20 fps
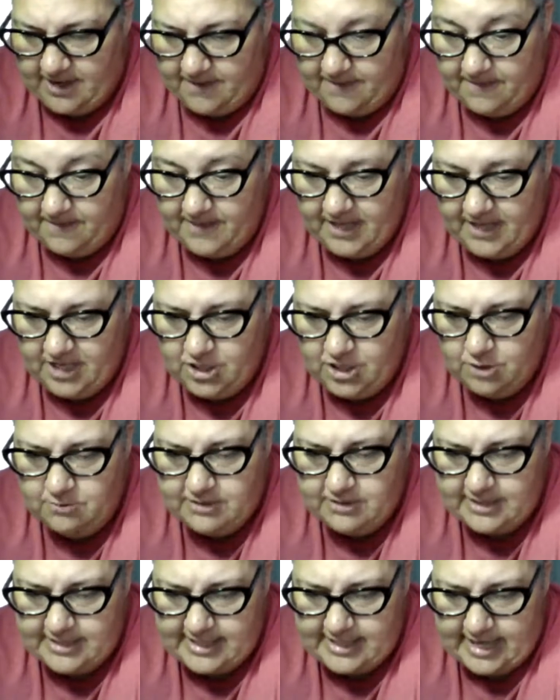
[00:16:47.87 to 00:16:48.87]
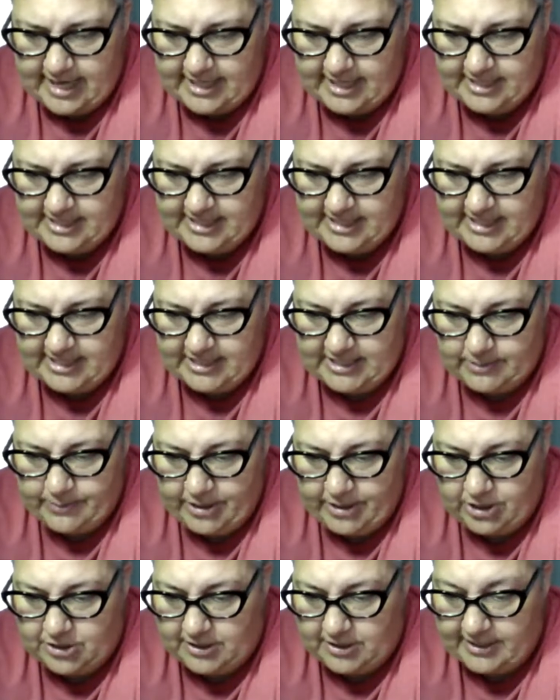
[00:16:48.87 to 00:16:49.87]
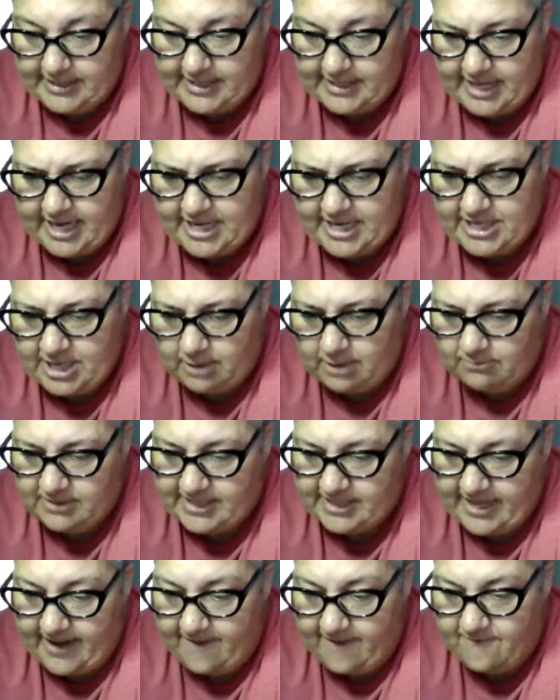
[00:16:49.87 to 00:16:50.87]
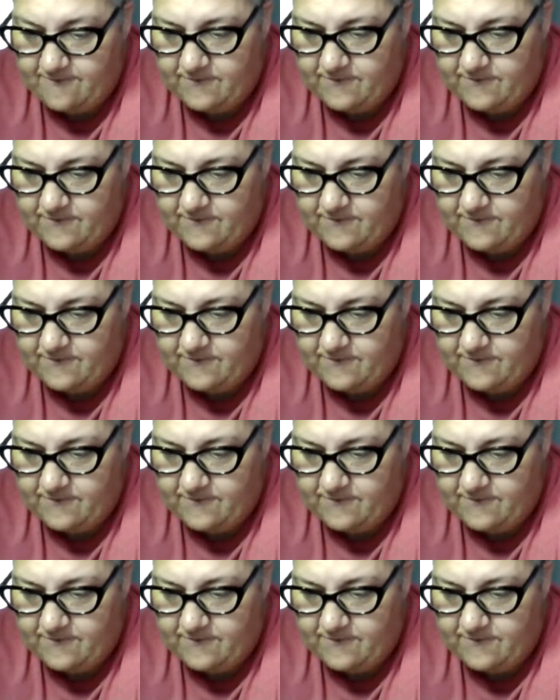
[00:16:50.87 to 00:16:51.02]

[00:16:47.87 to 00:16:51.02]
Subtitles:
Then you decide to see a specialist and don't say a